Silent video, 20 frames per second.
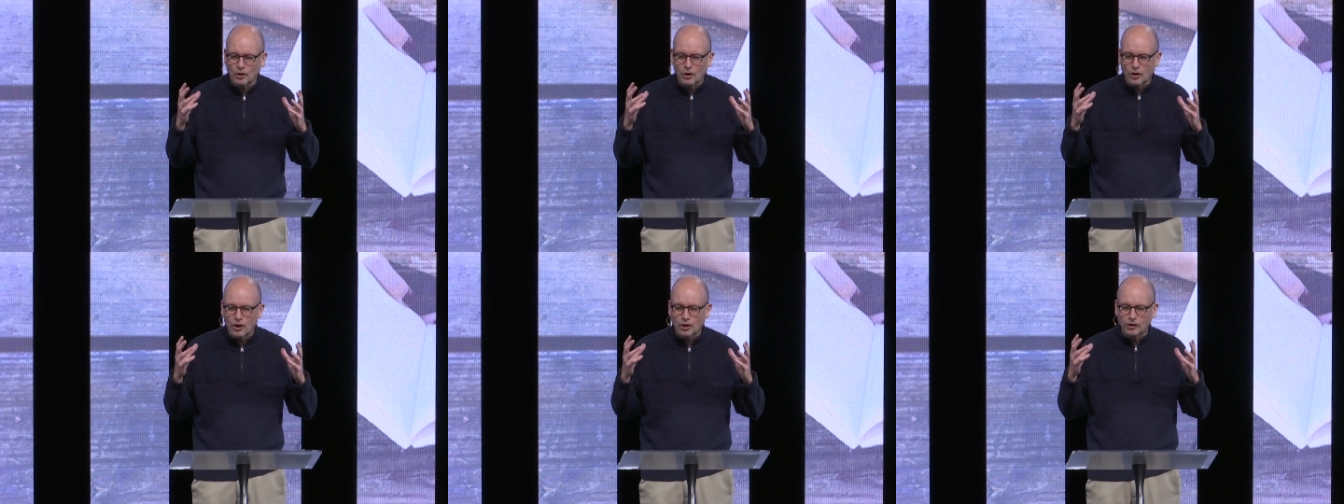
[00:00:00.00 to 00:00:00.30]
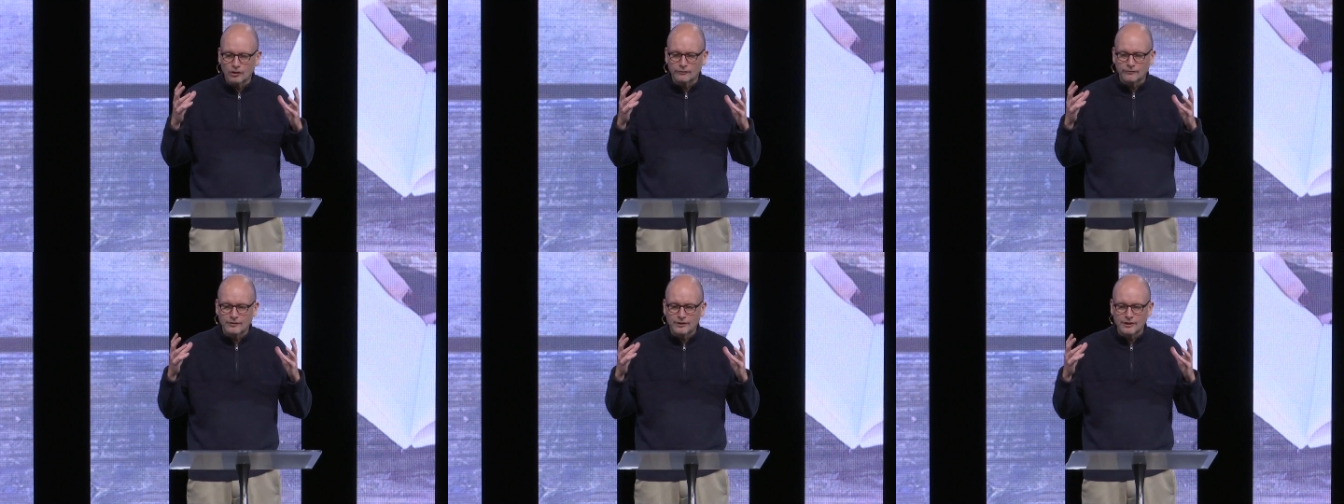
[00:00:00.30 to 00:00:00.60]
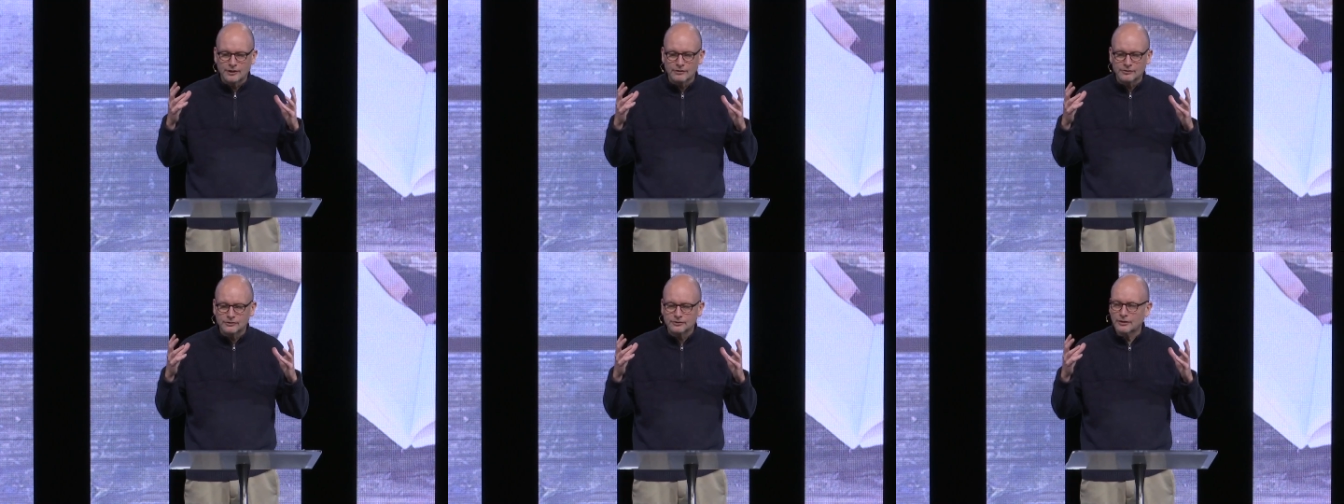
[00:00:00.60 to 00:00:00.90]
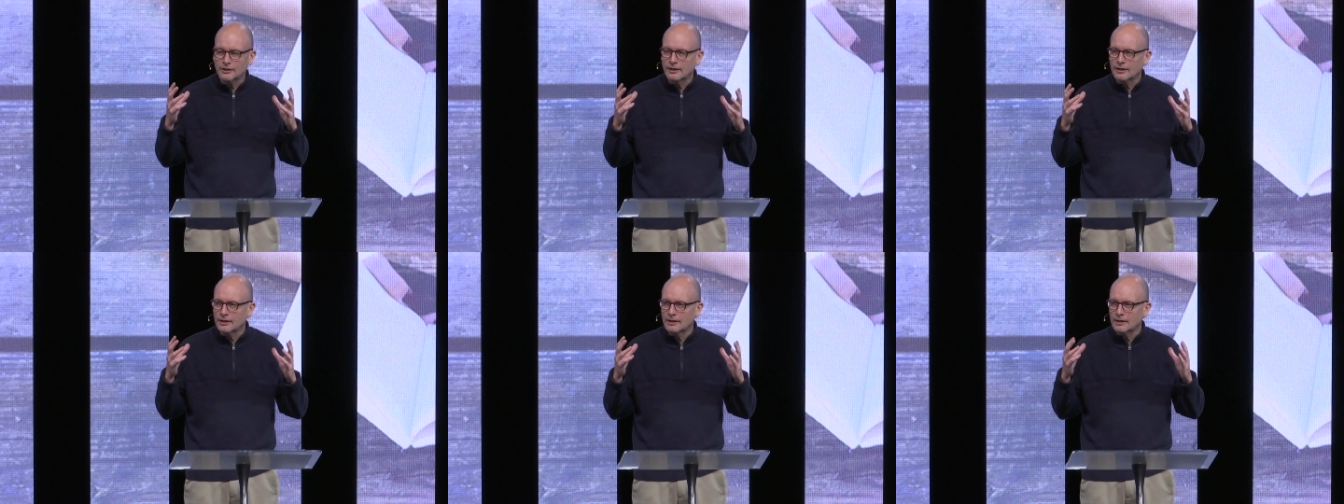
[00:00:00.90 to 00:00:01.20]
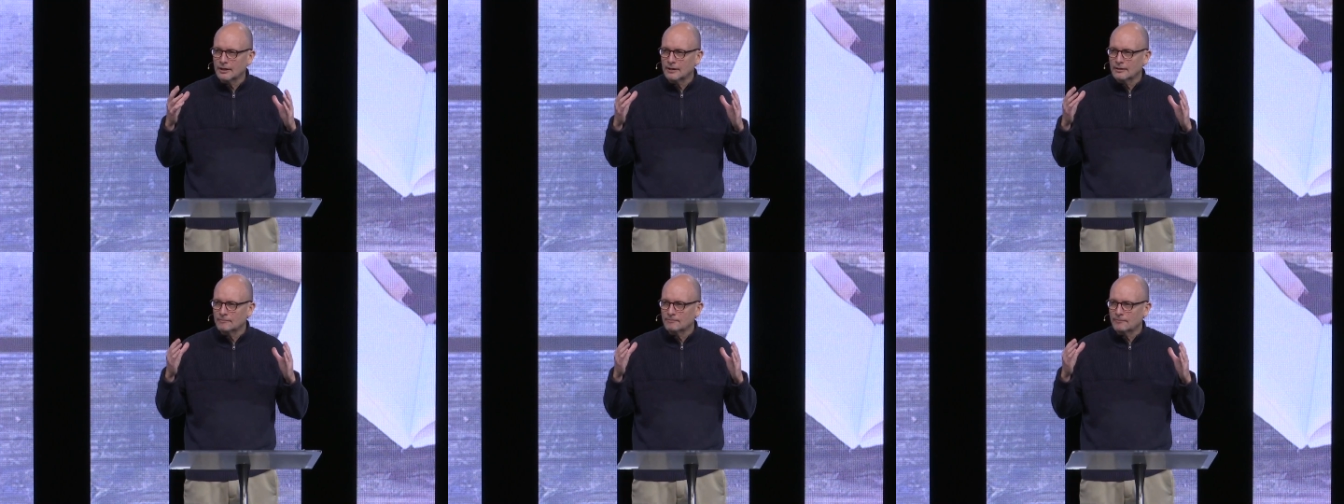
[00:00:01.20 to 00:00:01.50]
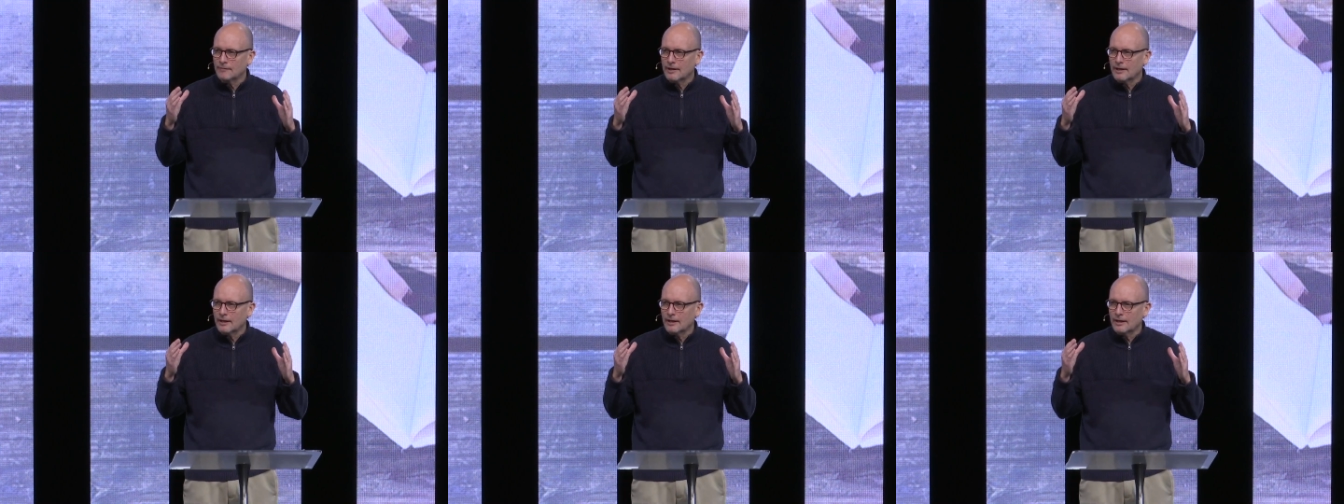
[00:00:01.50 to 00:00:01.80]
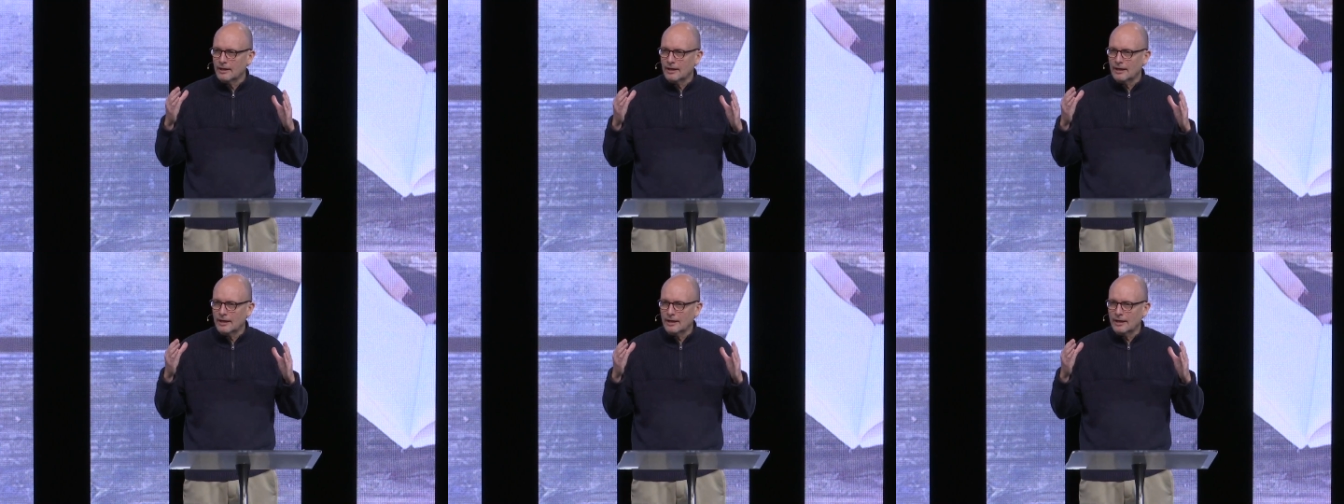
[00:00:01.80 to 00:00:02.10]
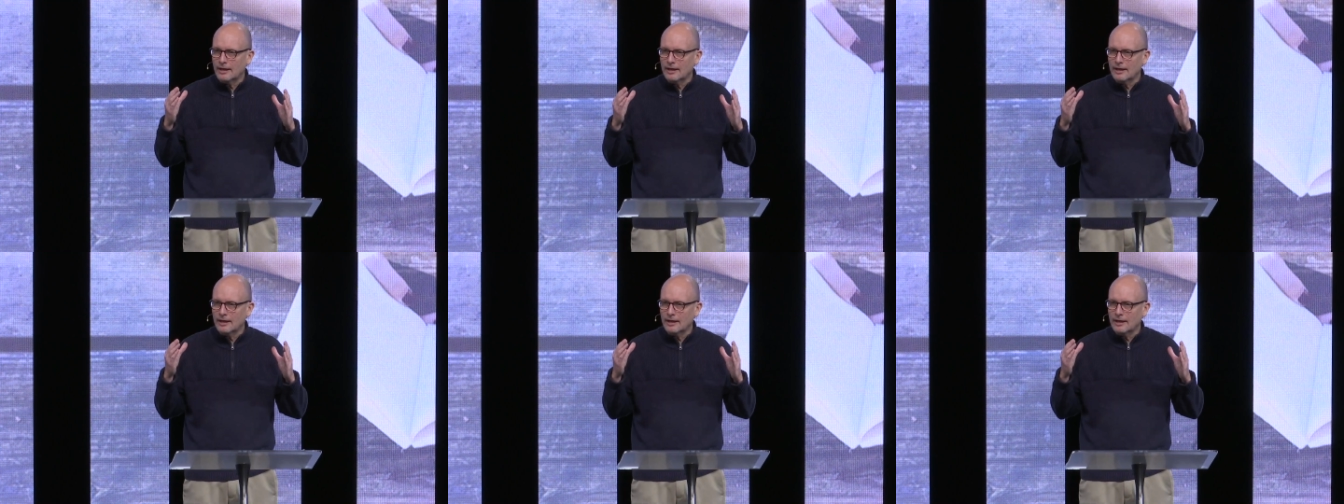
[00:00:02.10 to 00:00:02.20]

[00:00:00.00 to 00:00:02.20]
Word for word: all of these and I,